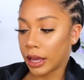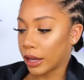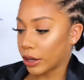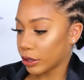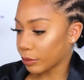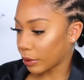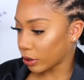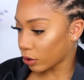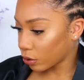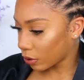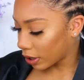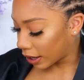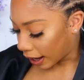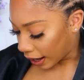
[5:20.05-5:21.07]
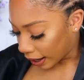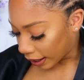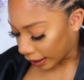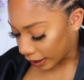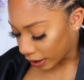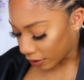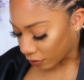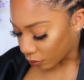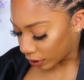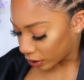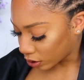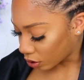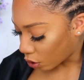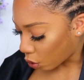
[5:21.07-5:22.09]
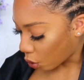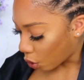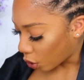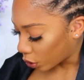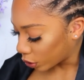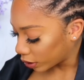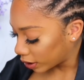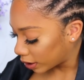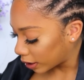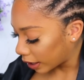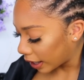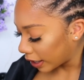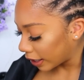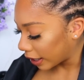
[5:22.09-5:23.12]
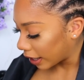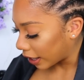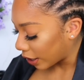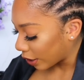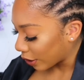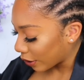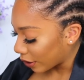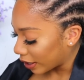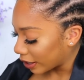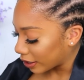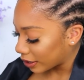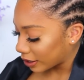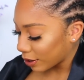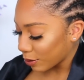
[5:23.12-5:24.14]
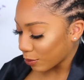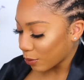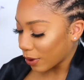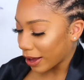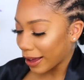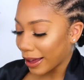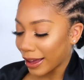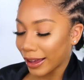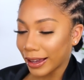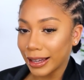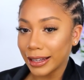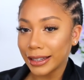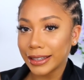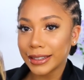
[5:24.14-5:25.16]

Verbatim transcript: here's my little guide of what it's called. And here is the wig.